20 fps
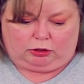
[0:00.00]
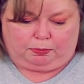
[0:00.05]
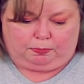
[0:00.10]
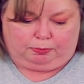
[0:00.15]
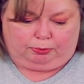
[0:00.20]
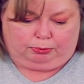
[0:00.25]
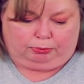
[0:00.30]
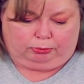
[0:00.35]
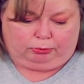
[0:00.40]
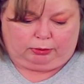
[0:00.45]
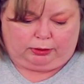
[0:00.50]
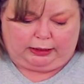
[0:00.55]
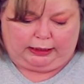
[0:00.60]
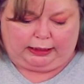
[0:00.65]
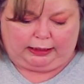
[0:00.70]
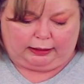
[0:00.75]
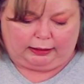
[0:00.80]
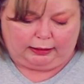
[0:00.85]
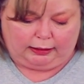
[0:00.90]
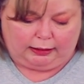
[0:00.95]
is
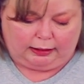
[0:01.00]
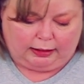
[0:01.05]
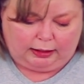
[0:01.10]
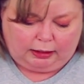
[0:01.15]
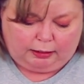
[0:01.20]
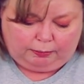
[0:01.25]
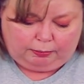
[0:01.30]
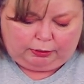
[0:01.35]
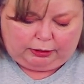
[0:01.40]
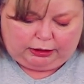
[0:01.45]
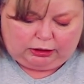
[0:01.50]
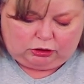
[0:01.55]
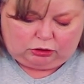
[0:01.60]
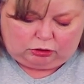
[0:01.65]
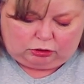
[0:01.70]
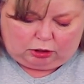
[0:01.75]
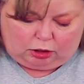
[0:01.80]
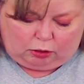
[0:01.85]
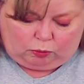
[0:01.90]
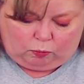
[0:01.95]
pretty
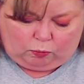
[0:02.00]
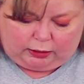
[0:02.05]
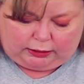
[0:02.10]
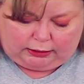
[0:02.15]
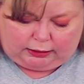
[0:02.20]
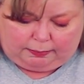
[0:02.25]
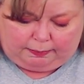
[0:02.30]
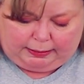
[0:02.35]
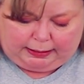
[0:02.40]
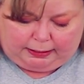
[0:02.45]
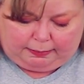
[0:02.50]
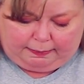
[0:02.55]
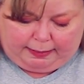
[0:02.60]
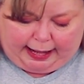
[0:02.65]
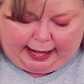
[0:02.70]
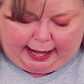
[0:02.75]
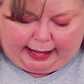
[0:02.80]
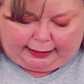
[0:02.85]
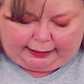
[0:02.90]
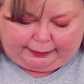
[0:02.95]
strong wanting to bend
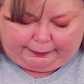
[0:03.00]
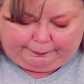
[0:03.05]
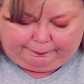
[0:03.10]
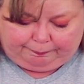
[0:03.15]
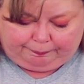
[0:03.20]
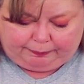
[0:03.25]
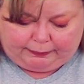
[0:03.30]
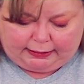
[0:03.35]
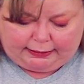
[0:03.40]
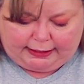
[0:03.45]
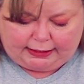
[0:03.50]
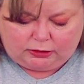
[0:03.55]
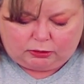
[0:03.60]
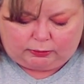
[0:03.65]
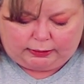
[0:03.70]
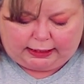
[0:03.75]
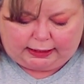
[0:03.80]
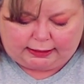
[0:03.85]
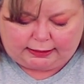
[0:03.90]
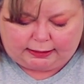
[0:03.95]
back. That's
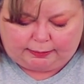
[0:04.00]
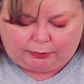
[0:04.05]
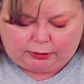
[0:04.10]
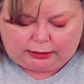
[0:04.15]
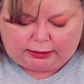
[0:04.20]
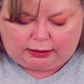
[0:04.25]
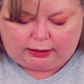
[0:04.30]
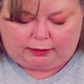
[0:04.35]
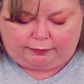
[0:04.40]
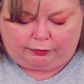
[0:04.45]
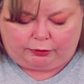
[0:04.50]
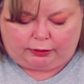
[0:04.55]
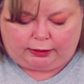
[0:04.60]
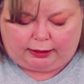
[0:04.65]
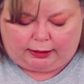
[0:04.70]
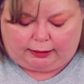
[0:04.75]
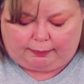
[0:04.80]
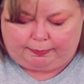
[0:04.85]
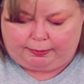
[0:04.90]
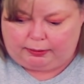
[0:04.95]
okay because I'm going to cover it
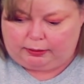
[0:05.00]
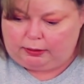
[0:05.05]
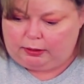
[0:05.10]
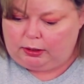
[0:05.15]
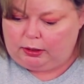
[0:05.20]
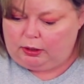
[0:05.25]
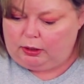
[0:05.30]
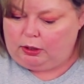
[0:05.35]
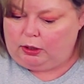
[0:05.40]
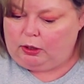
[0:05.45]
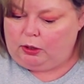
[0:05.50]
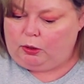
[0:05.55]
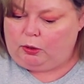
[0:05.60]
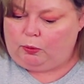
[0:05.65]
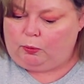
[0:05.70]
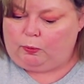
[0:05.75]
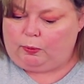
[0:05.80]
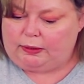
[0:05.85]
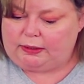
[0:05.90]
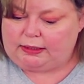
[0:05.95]
up
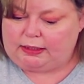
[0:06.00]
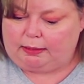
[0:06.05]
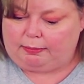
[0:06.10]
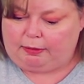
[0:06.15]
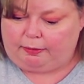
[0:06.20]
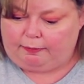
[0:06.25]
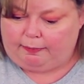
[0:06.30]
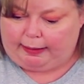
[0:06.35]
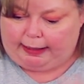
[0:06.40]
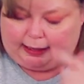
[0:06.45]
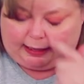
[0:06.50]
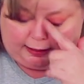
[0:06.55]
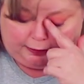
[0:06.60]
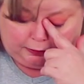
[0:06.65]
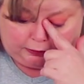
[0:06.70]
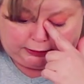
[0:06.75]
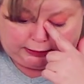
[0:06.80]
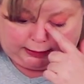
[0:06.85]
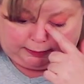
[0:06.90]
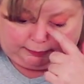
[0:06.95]
with some of my
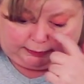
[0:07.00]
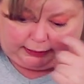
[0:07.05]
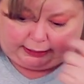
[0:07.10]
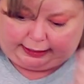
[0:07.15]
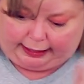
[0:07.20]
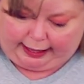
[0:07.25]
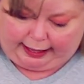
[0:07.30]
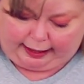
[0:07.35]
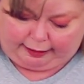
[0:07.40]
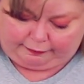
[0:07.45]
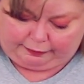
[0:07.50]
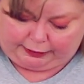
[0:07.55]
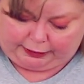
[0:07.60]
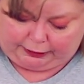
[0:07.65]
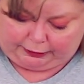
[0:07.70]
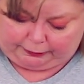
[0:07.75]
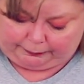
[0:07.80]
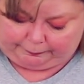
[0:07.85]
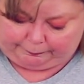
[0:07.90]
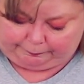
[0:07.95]
other tape that I have
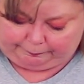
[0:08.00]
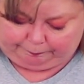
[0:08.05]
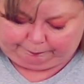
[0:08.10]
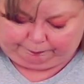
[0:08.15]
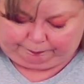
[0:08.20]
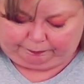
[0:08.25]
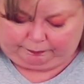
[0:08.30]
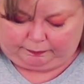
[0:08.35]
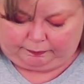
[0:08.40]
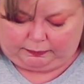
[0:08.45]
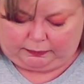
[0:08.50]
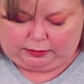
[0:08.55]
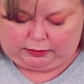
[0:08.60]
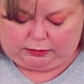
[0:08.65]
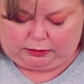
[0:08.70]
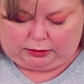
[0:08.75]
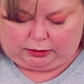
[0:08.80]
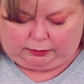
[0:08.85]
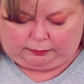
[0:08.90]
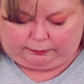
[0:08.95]
here.
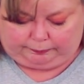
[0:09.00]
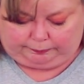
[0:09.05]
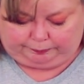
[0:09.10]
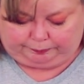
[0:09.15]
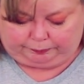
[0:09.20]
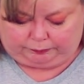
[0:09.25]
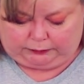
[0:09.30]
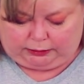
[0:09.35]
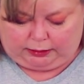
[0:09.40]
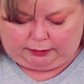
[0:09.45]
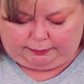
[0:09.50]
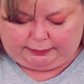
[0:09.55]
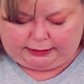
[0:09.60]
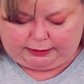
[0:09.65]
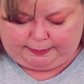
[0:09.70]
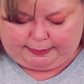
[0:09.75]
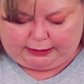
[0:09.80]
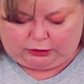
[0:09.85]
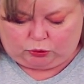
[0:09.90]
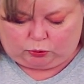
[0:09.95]
So now
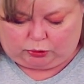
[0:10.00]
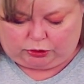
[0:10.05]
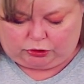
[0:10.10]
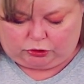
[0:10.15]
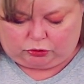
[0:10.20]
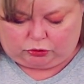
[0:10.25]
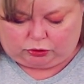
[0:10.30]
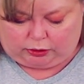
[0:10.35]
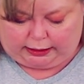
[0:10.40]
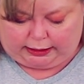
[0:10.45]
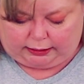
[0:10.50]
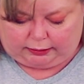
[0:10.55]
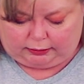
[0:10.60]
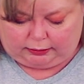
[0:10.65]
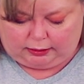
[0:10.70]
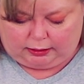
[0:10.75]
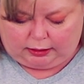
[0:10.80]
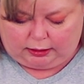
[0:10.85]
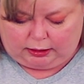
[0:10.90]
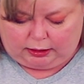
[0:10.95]
let's make sure it's straight.
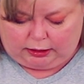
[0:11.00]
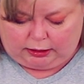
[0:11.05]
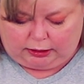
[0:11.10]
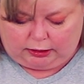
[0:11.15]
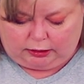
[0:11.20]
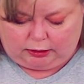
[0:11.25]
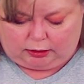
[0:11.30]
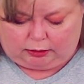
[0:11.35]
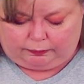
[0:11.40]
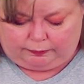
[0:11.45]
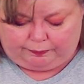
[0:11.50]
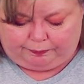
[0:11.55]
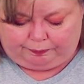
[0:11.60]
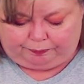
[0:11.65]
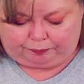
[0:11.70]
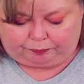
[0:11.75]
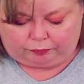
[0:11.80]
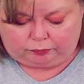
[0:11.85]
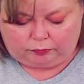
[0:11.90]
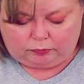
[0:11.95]
You know,
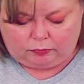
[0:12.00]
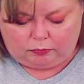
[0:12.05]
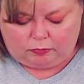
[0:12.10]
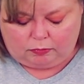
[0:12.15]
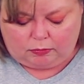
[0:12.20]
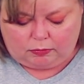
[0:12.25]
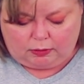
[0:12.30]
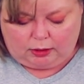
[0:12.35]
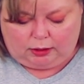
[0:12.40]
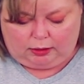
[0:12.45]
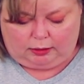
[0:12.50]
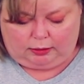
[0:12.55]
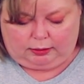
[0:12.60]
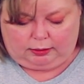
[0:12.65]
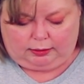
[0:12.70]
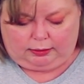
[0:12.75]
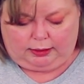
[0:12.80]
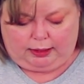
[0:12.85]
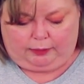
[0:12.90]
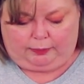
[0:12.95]

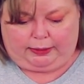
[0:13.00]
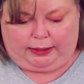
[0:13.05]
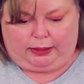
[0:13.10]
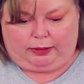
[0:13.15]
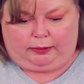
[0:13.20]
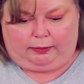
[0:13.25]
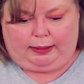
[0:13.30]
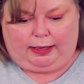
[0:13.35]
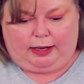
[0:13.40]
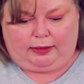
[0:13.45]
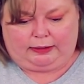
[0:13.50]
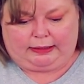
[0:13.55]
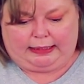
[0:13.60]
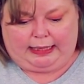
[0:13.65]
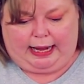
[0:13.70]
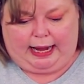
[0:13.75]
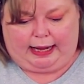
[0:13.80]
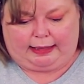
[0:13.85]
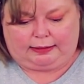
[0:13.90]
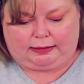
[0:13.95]
there we go. How's
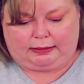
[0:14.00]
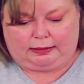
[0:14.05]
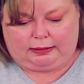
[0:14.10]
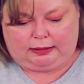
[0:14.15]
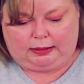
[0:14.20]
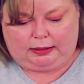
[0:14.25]
that?